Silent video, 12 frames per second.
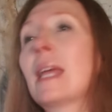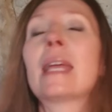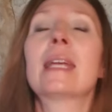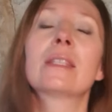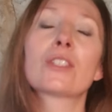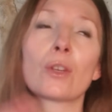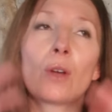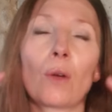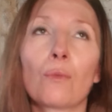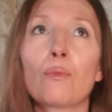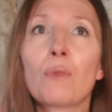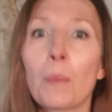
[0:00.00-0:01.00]
It's a
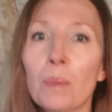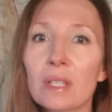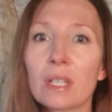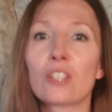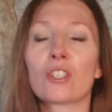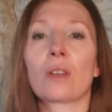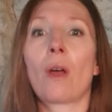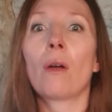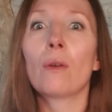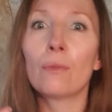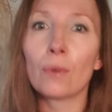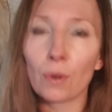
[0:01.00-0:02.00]
repetition
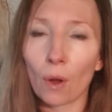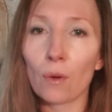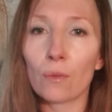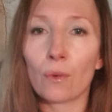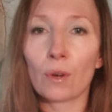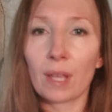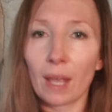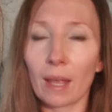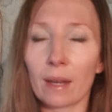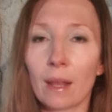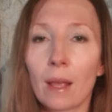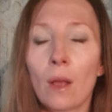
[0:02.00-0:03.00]
over and over
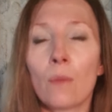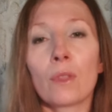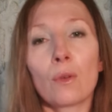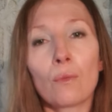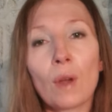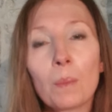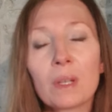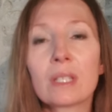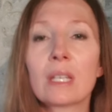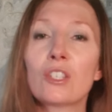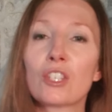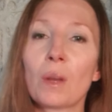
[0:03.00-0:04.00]
again.
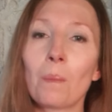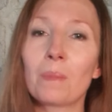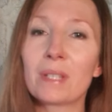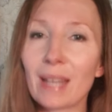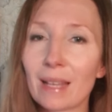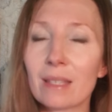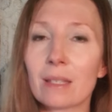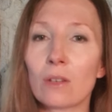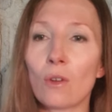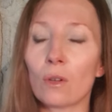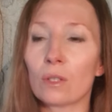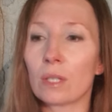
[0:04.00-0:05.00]
Repetition does
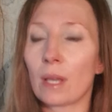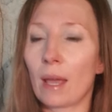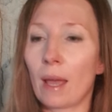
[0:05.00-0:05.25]
not